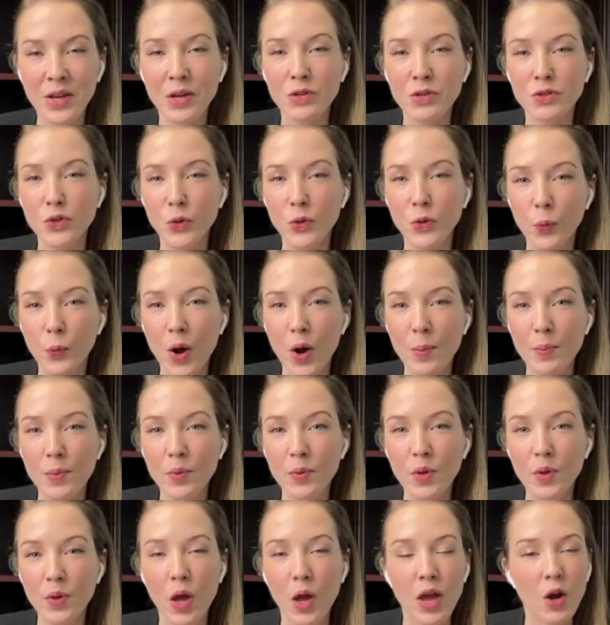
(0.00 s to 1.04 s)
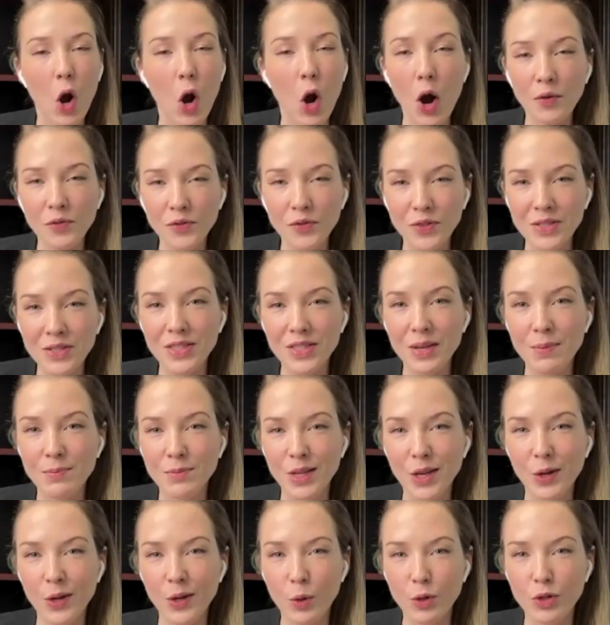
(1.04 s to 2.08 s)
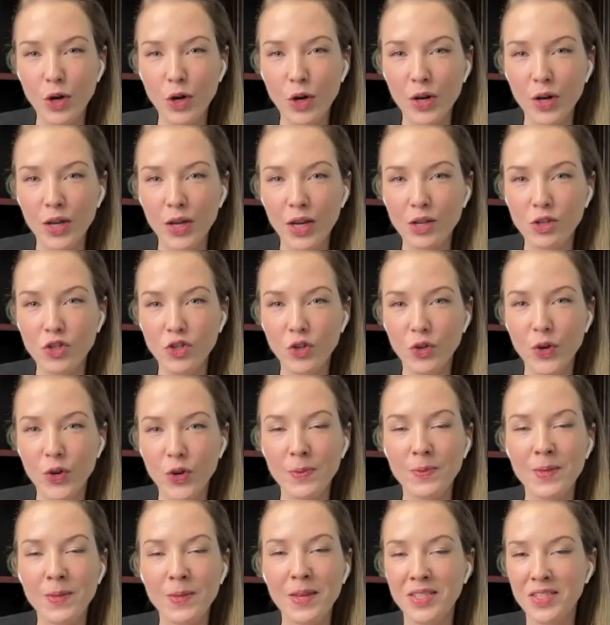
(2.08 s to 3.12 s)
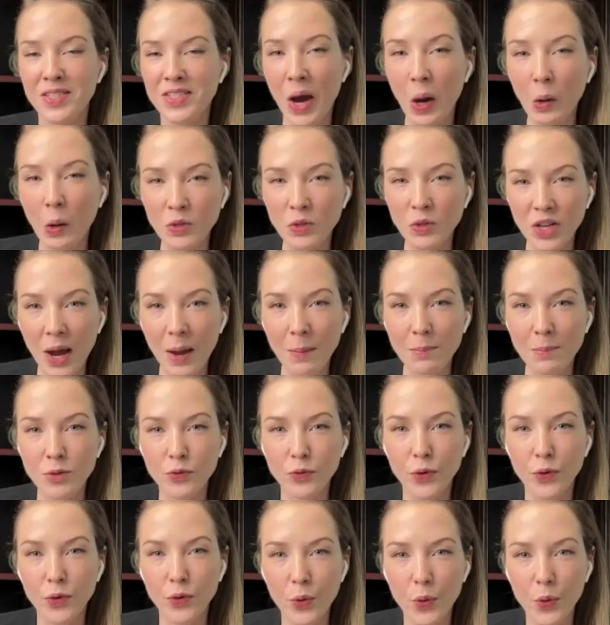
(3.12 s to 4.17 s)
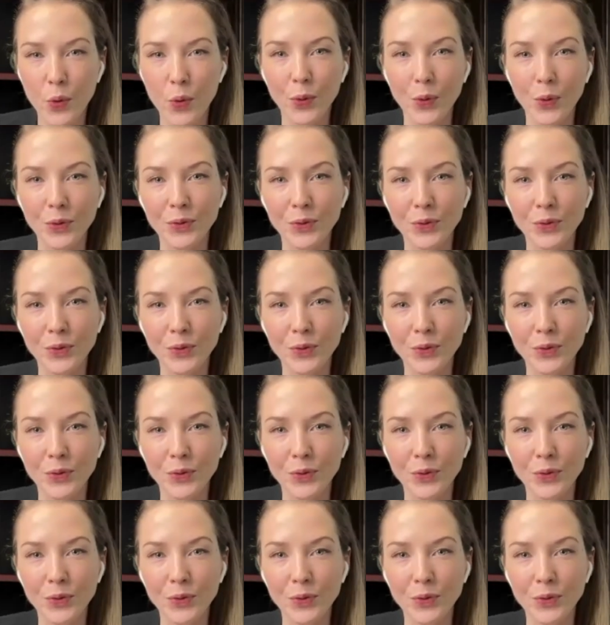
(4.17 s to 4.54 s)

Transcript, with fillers: So, Rob, it often seems like we're talking during these downtimes for gold,